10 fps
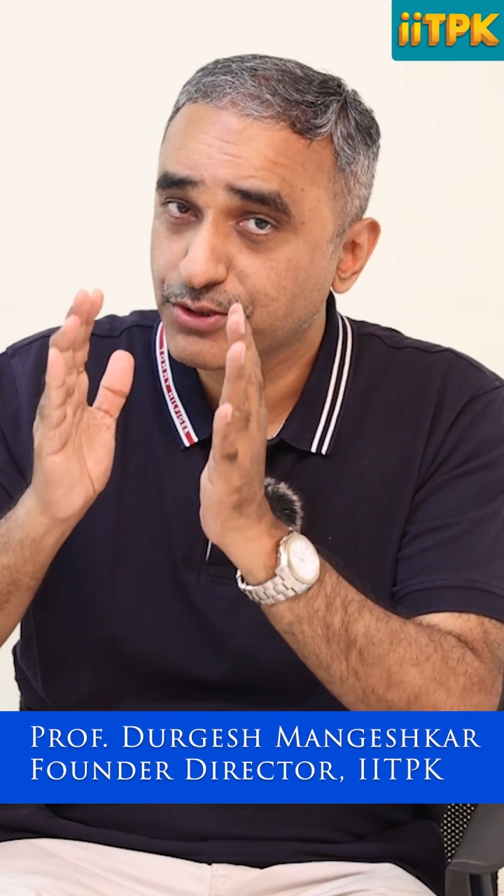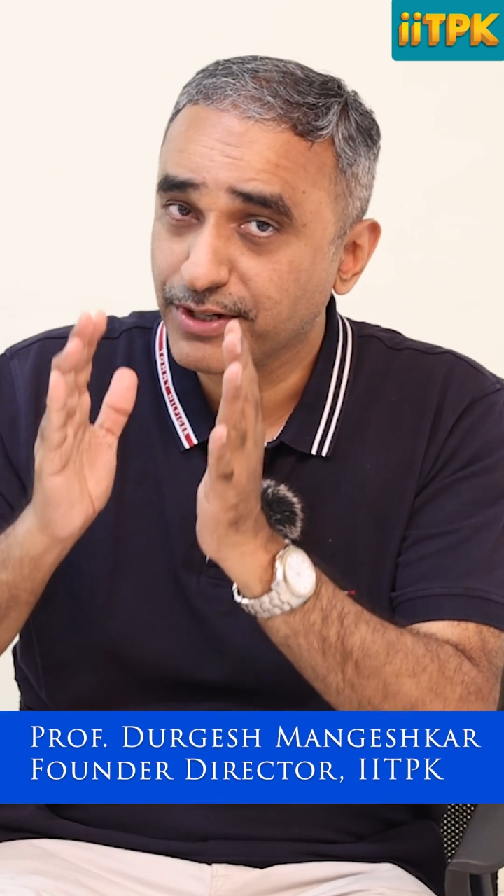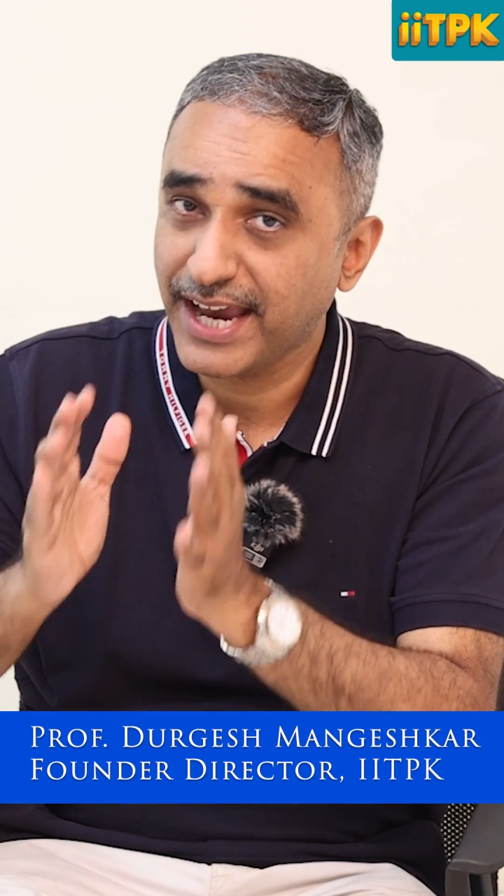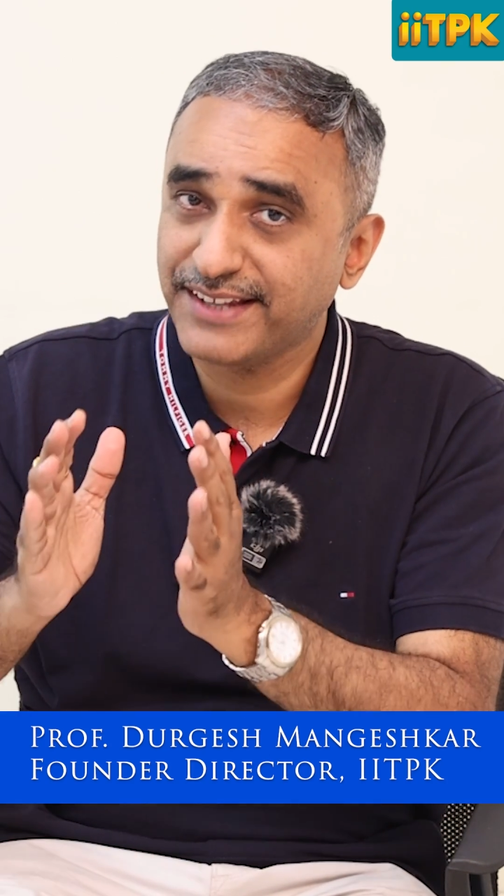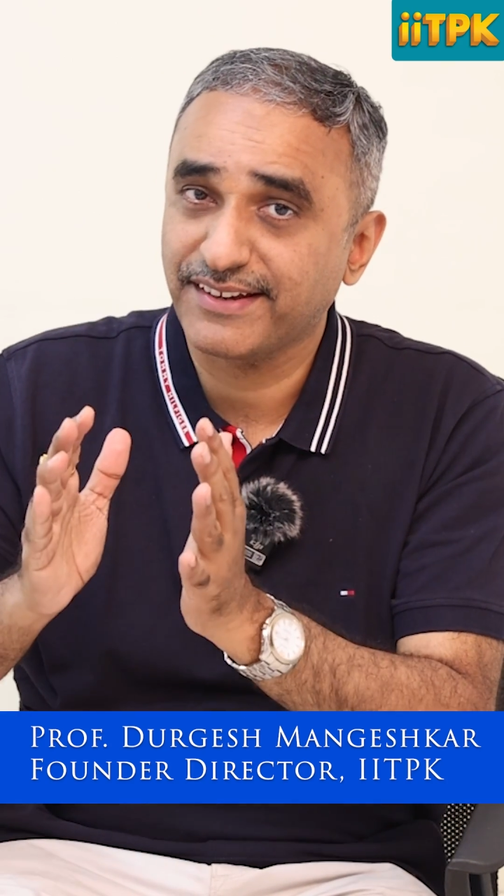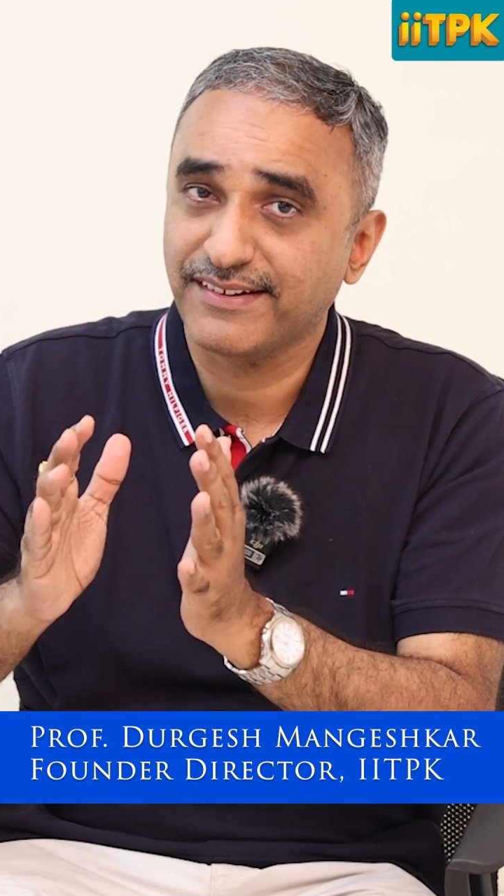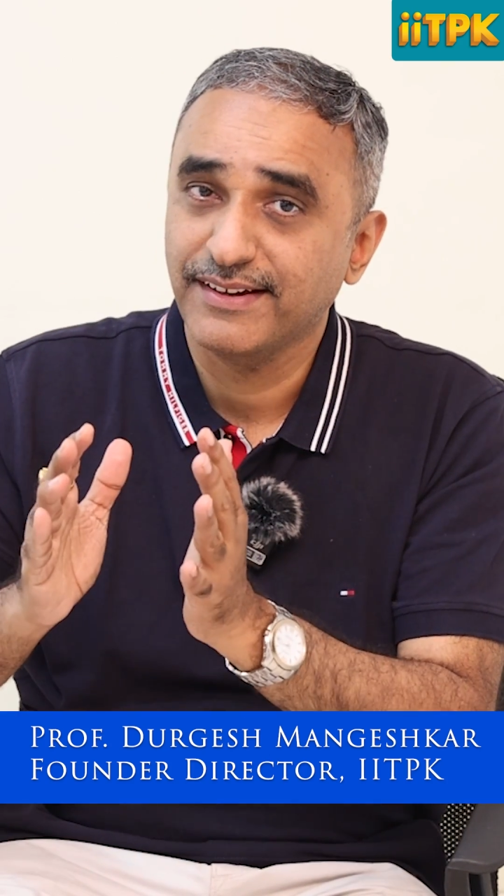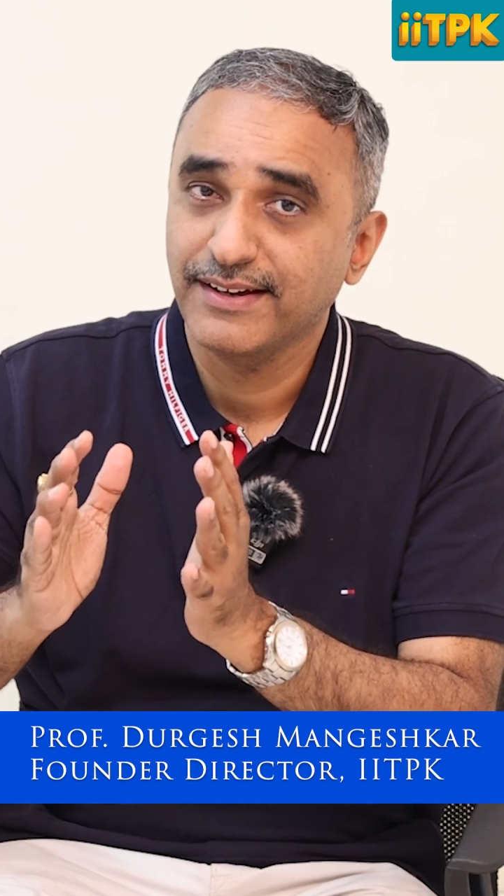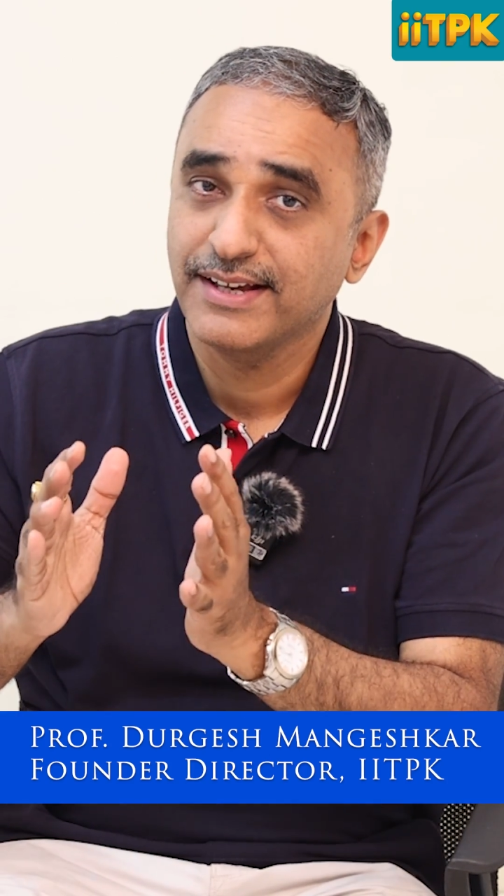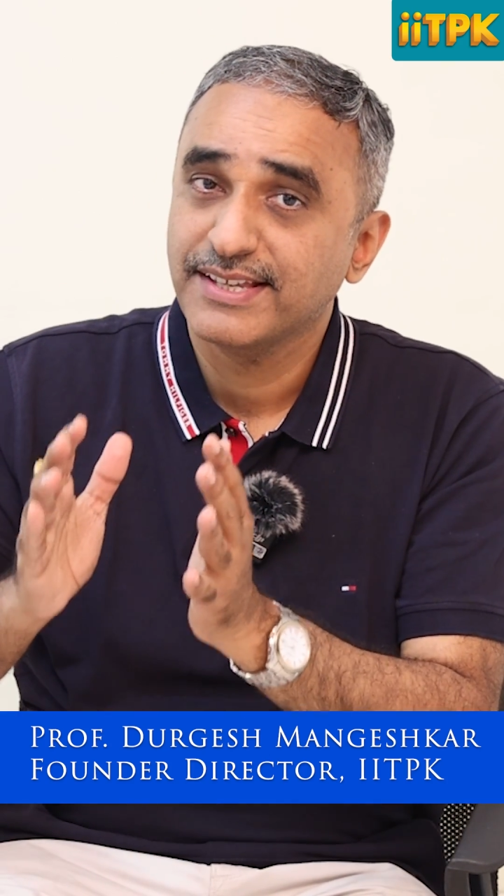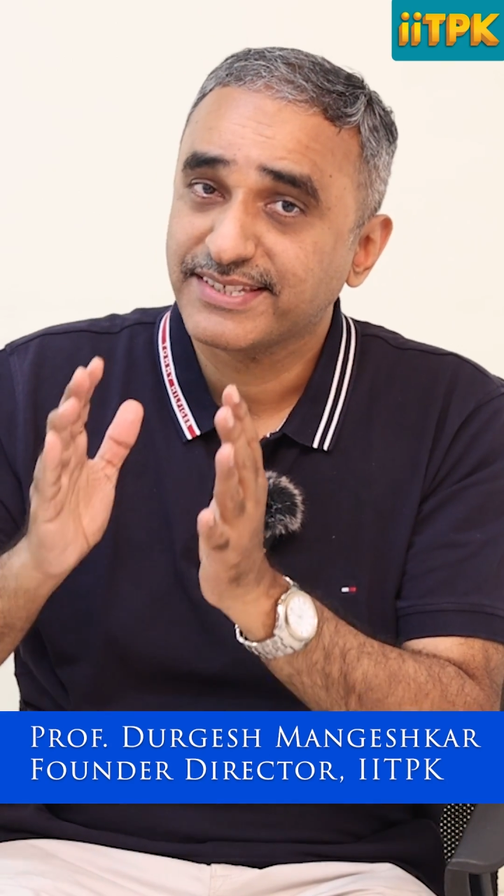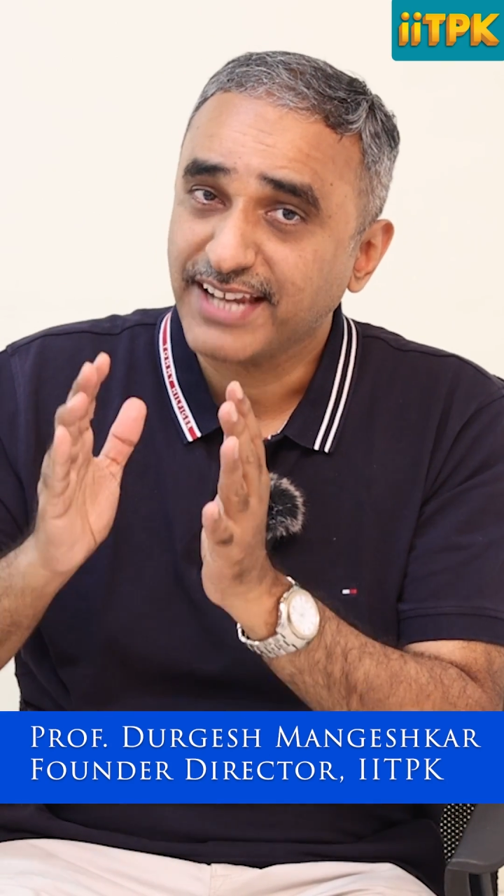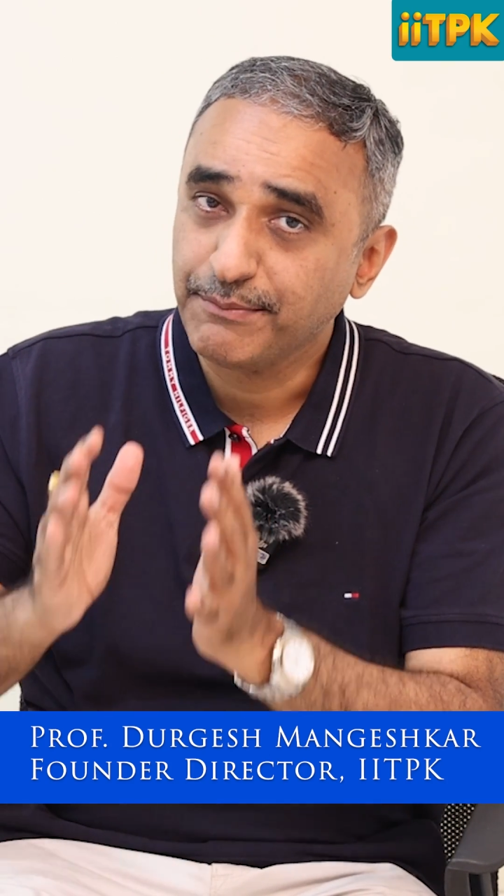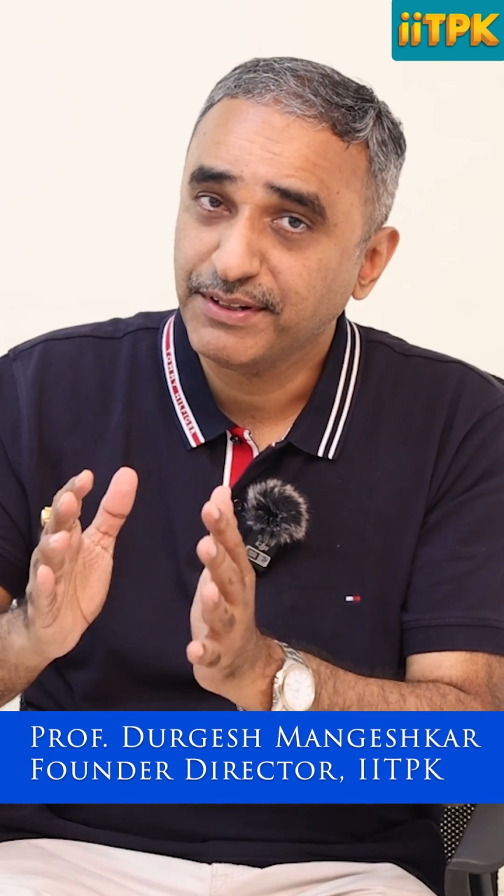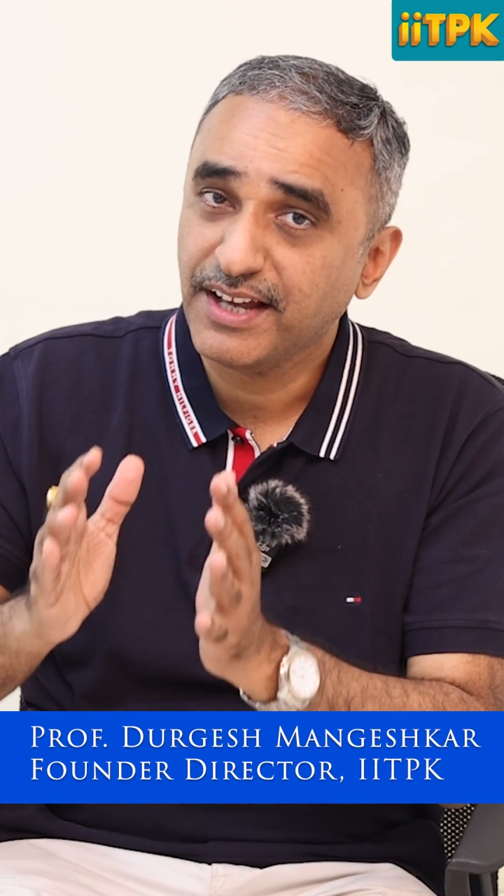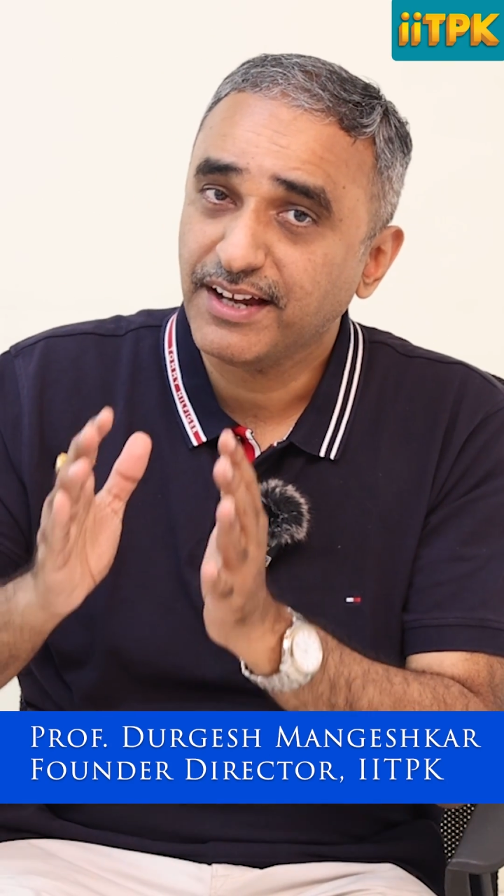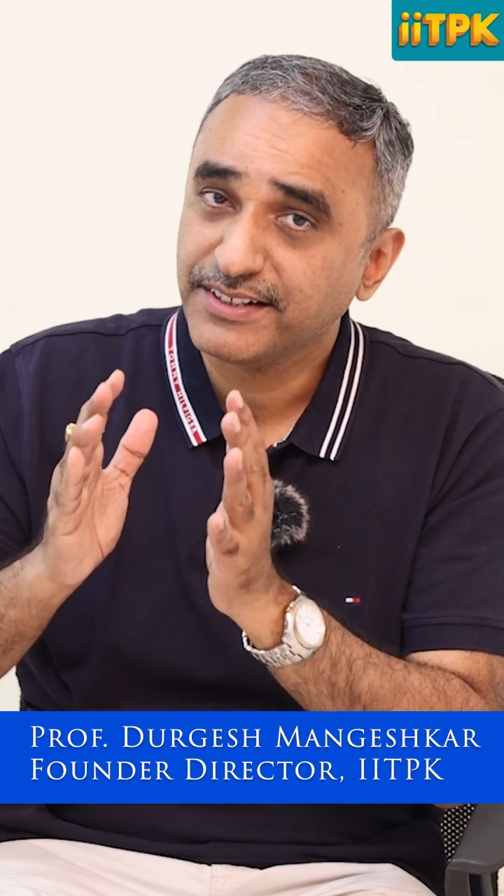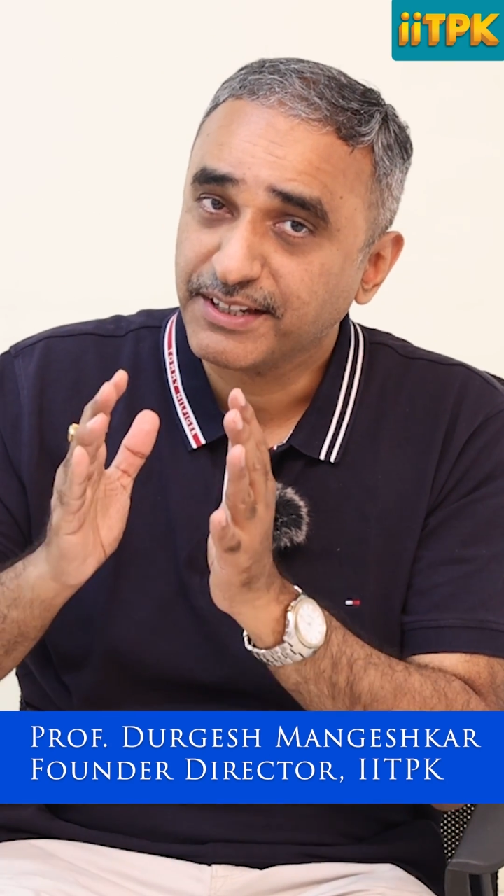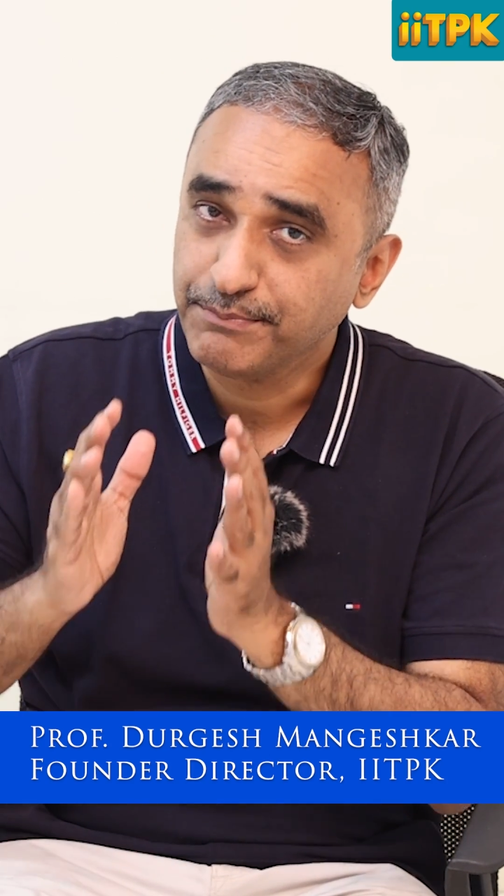together, stamina,